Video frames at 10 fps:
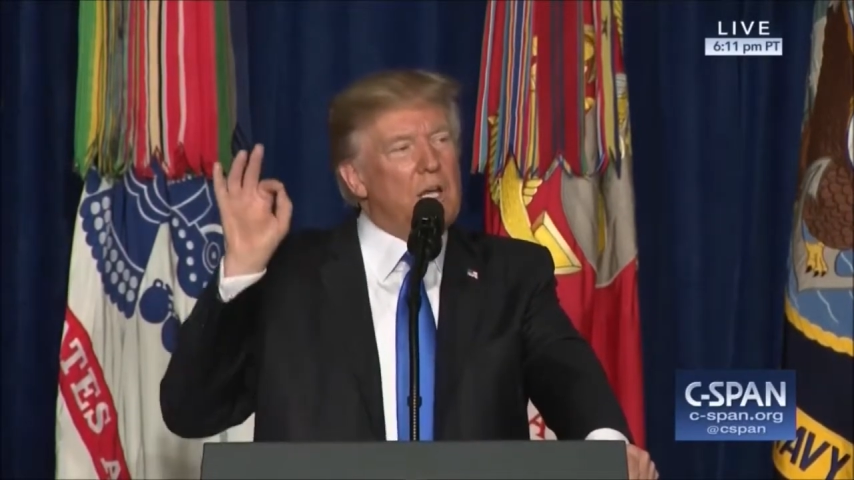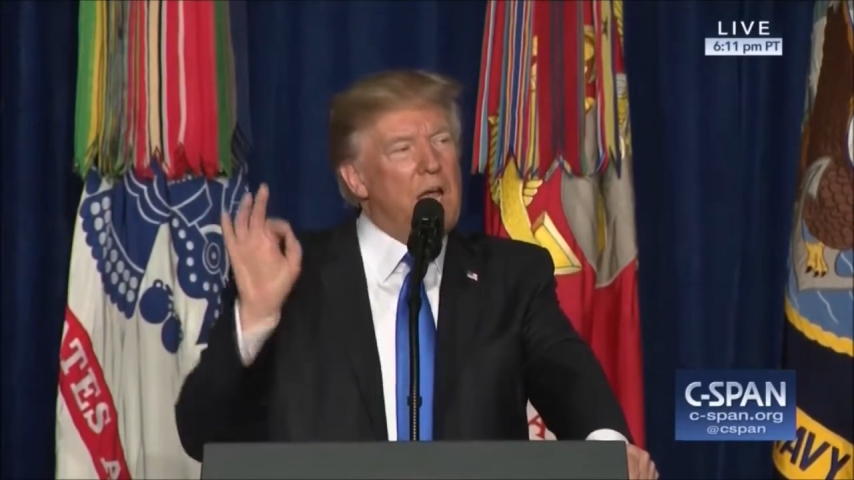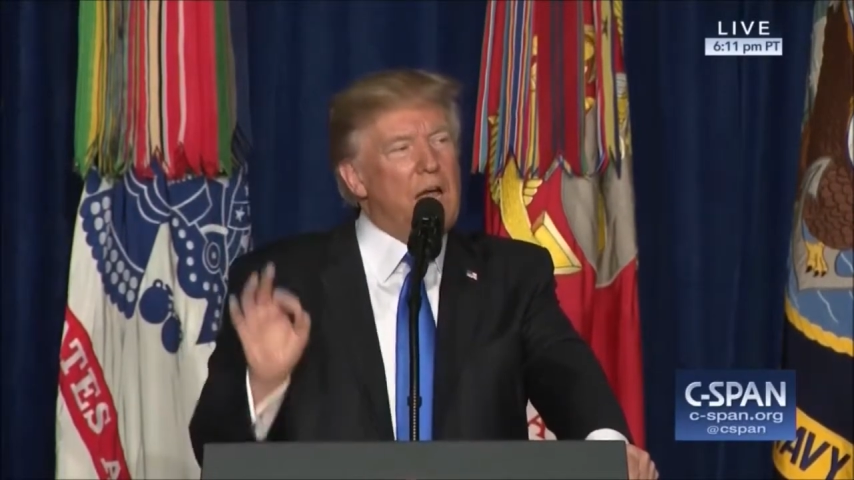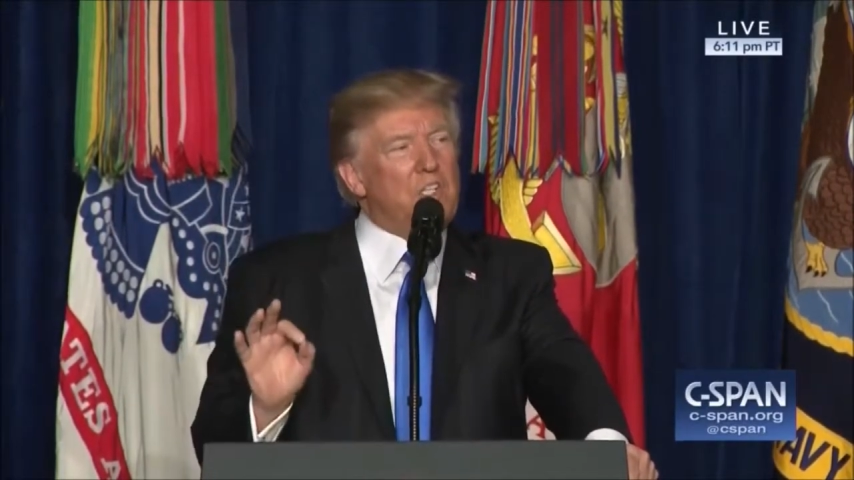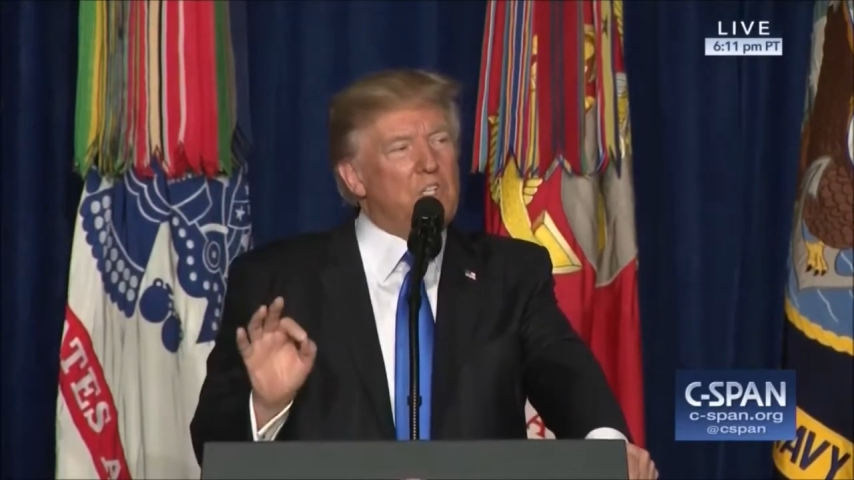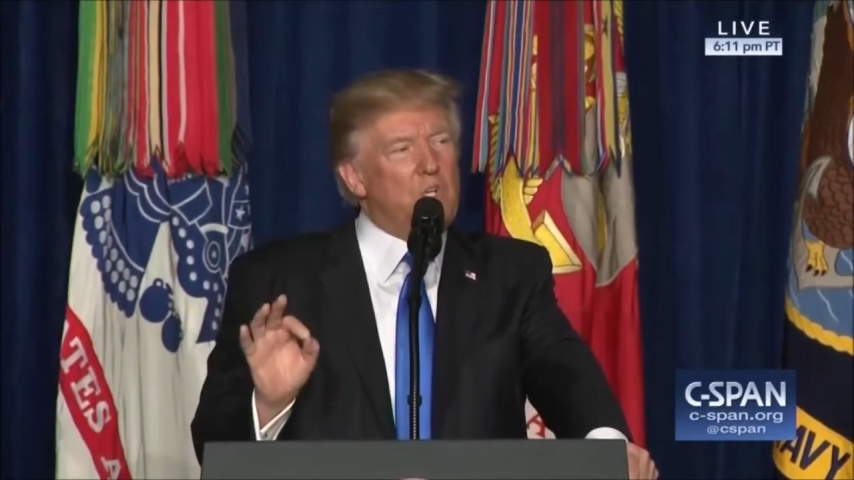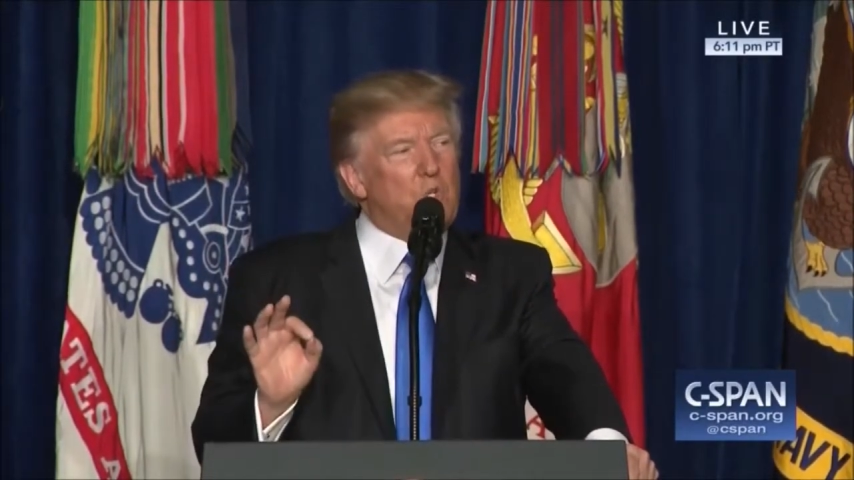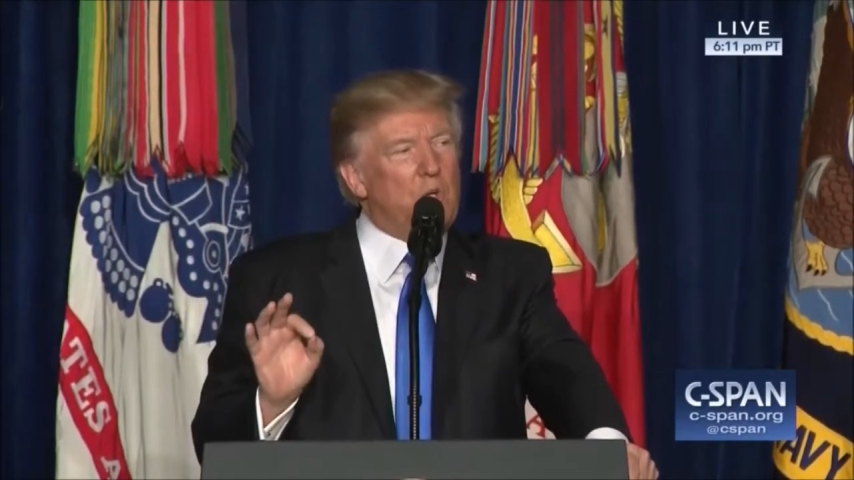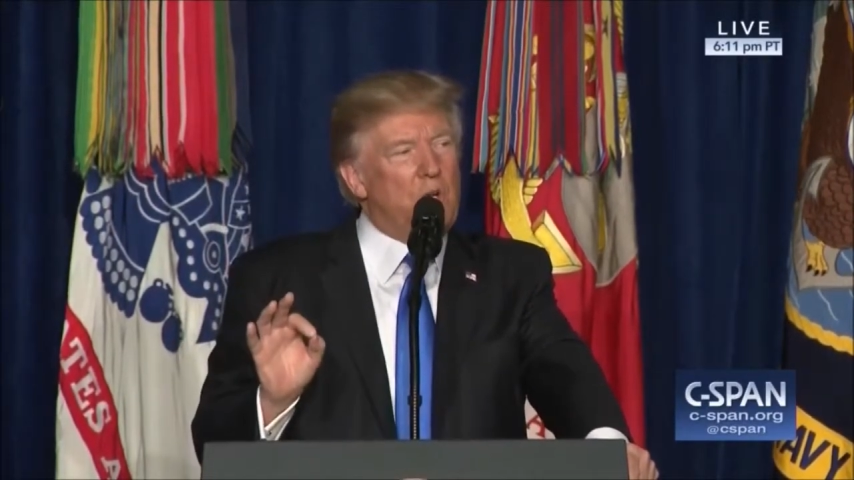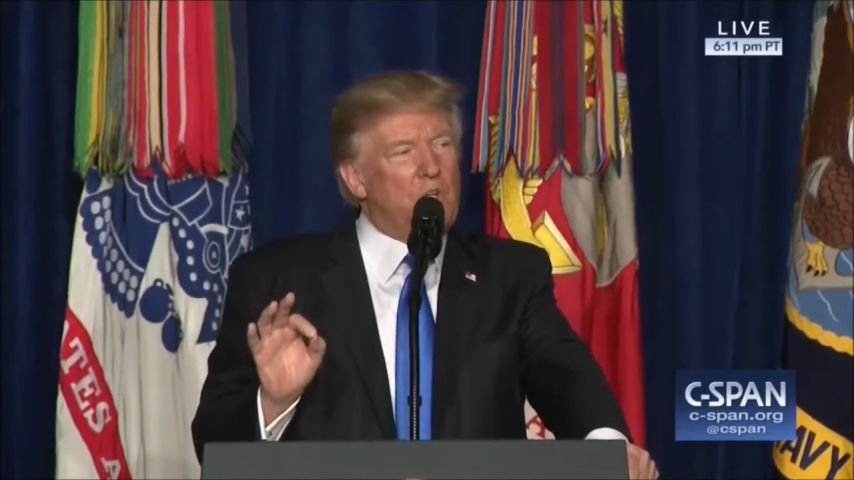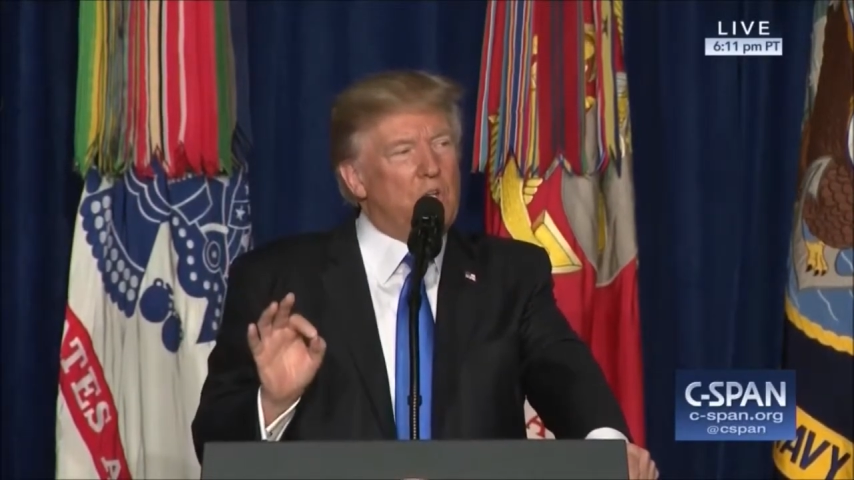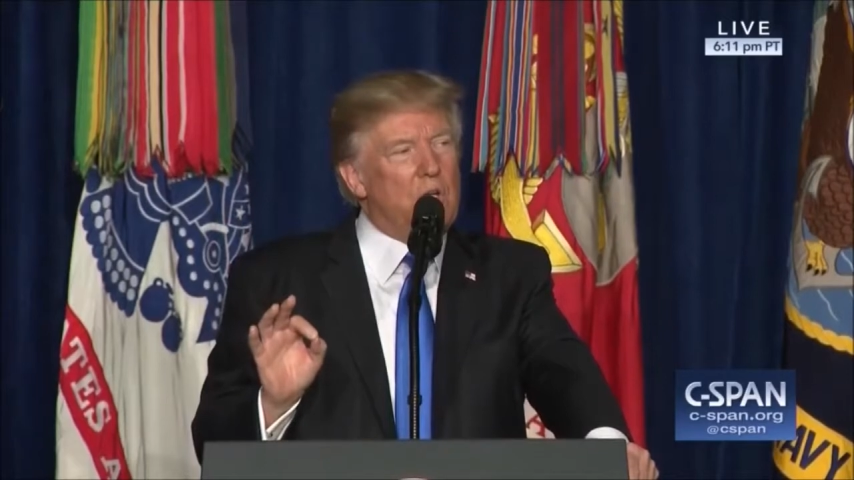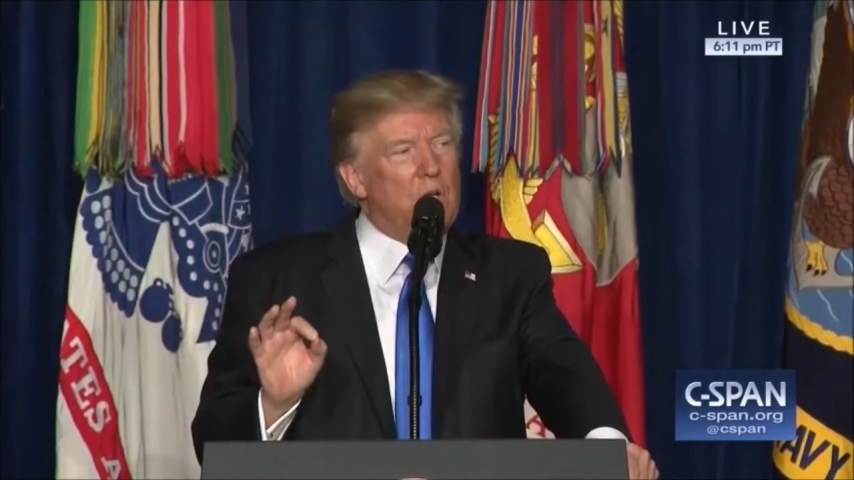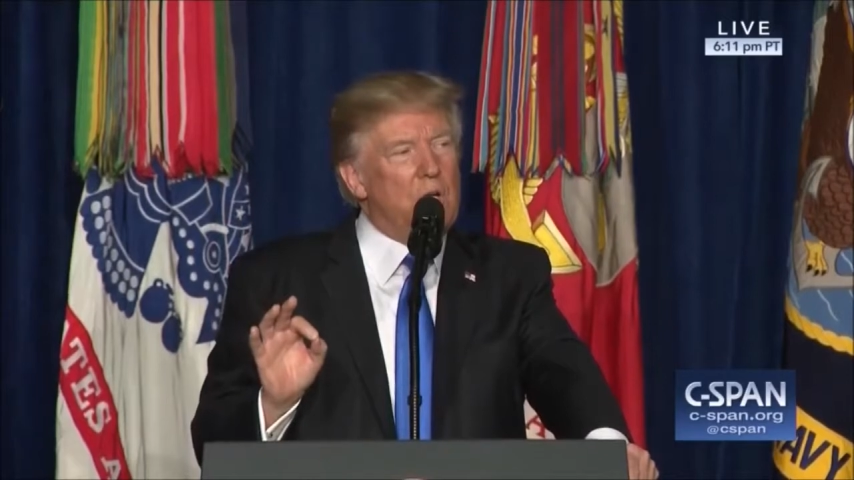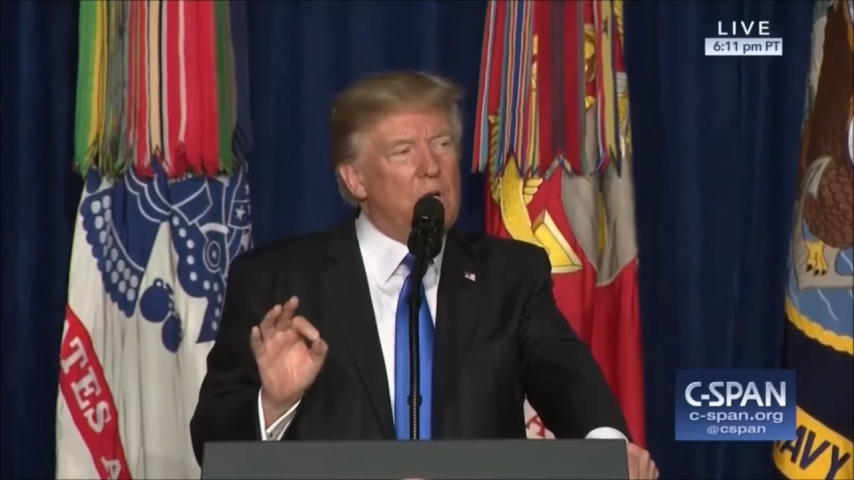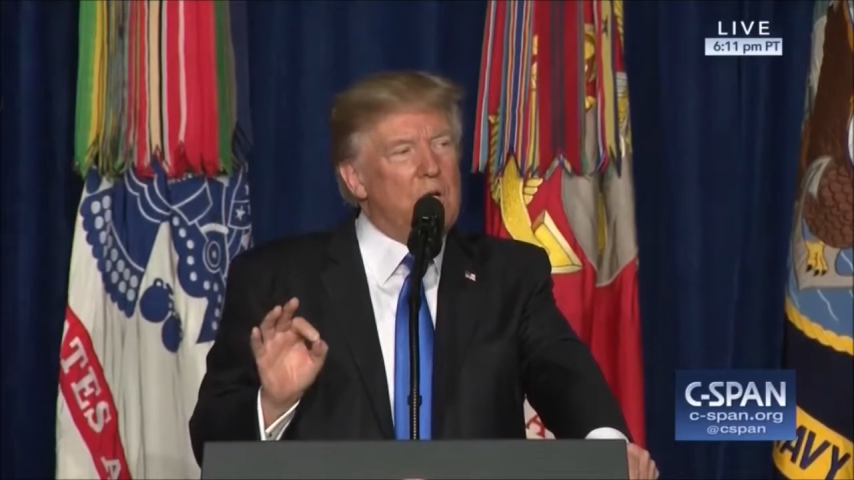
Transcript: concentration